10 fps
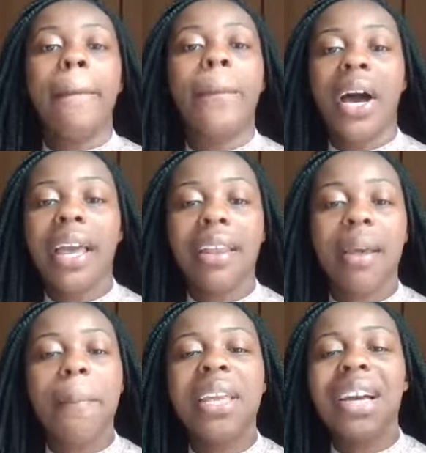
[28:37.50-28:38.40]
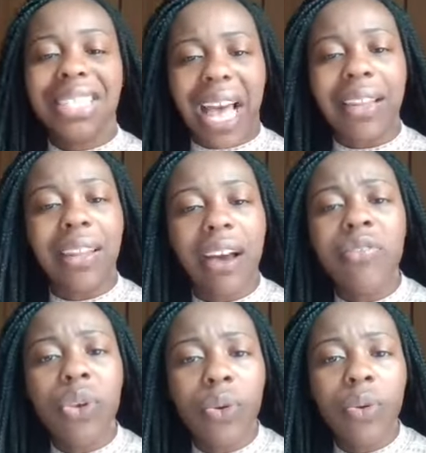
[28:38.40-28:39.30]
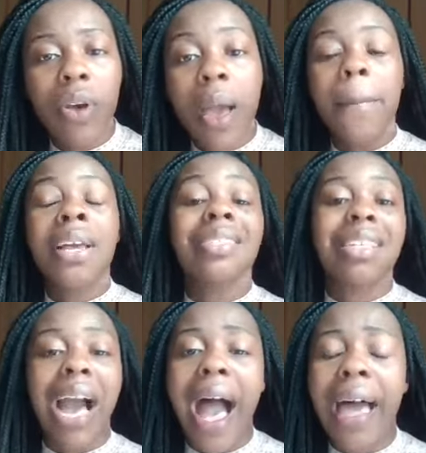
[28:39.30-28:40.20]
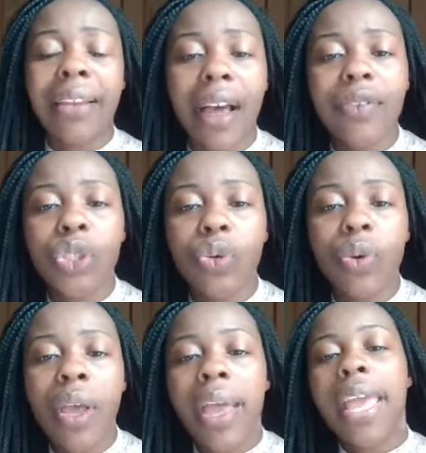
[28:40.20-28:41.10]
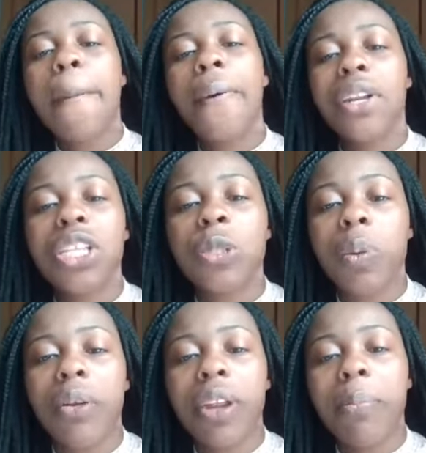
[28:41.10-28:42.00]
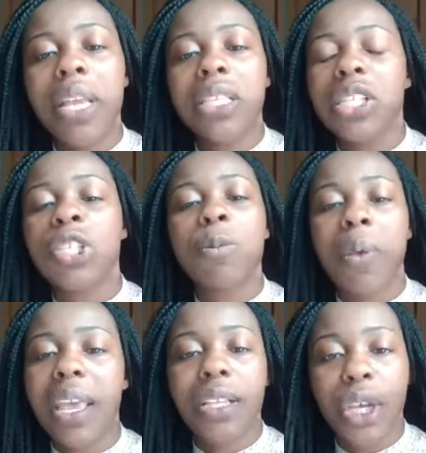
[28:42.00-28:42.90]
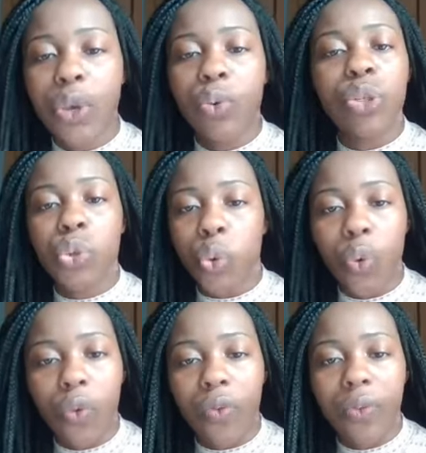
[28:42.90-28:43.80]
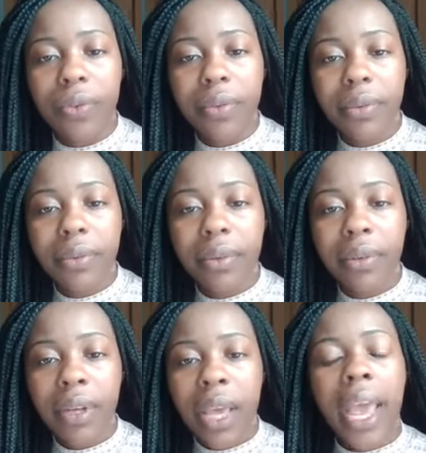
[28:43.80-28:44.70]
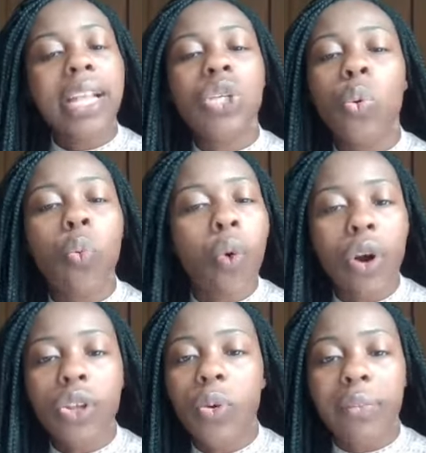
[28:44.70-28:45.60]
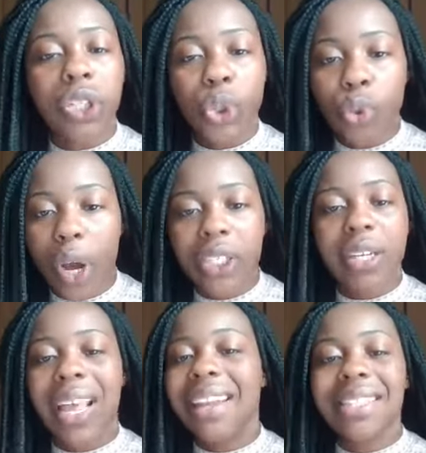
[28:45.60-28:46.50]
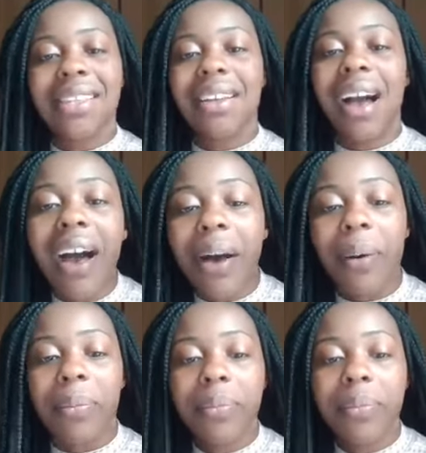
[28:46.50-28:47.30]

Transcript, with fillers: But because I love you, because God loves you, he put his spirit in me to speak to you the truth and to warn you of destruction that is to come